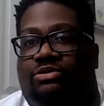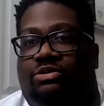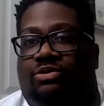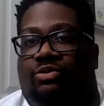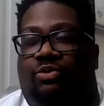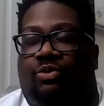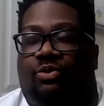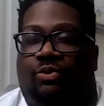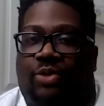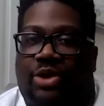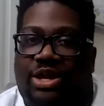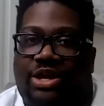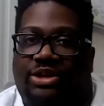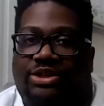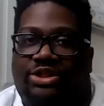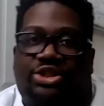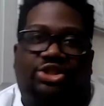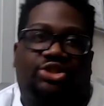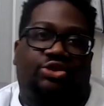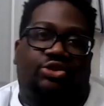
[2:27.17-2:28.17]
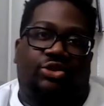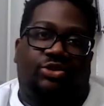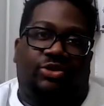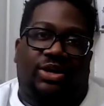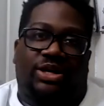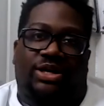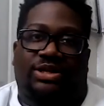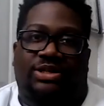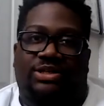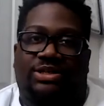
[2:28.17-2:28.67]
reassure
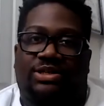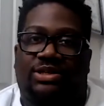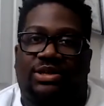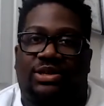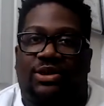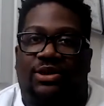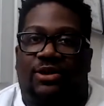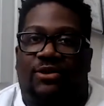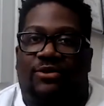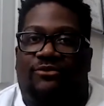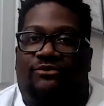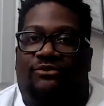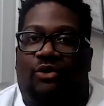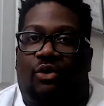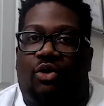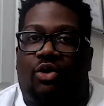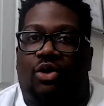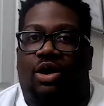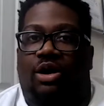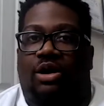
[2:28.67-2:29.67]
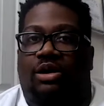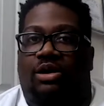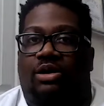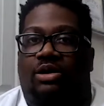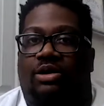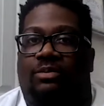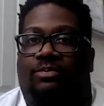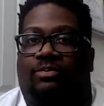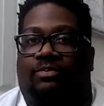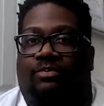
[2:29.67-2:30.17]
us for
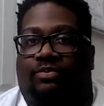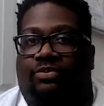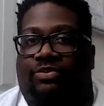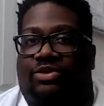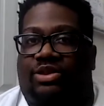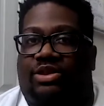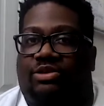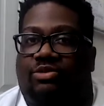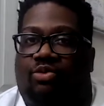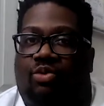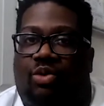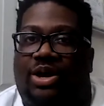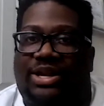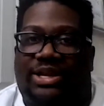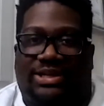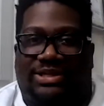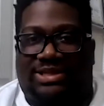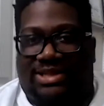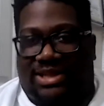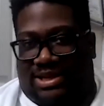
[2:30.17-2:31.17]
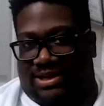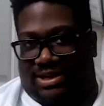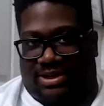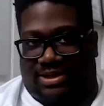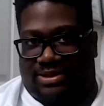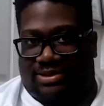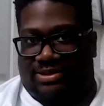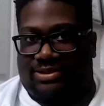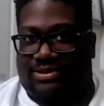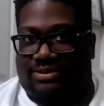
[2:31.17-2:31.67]
what is in
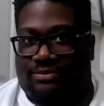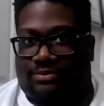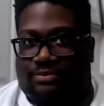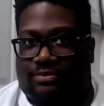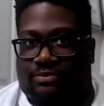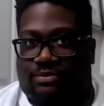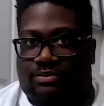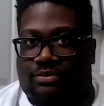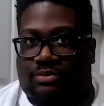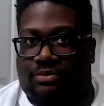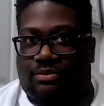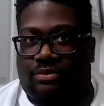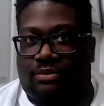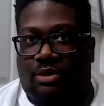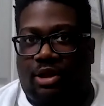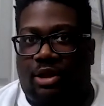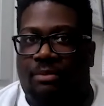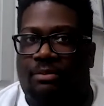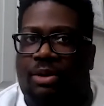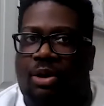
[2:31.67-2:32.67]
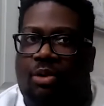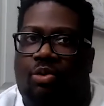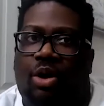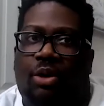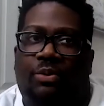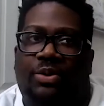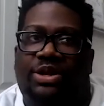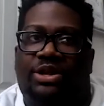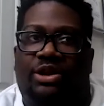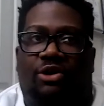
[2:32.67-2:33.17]
us. But
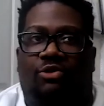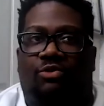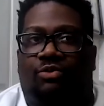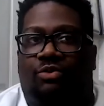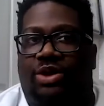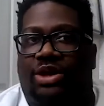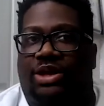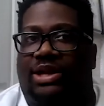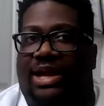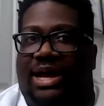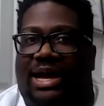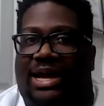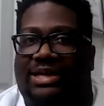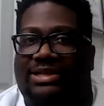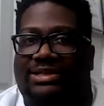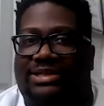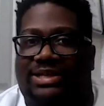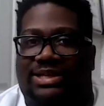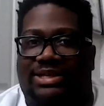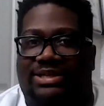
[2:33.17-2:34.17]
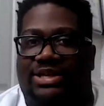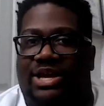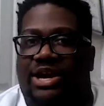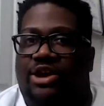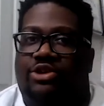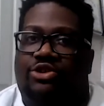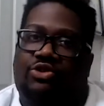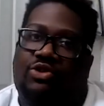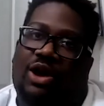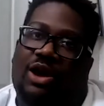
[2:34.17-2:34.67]
what we don't realize is
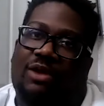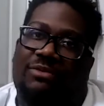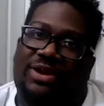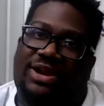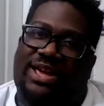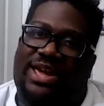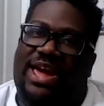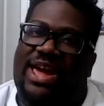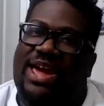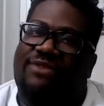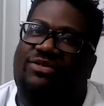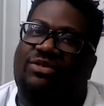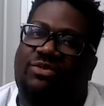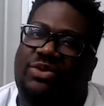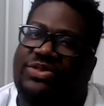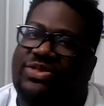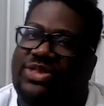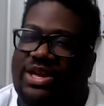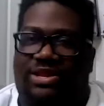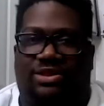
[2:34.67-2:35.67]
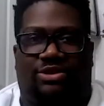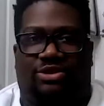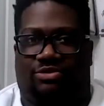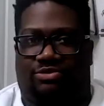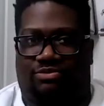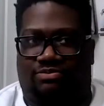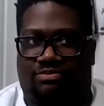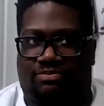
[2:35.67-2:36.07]
you already have it within you.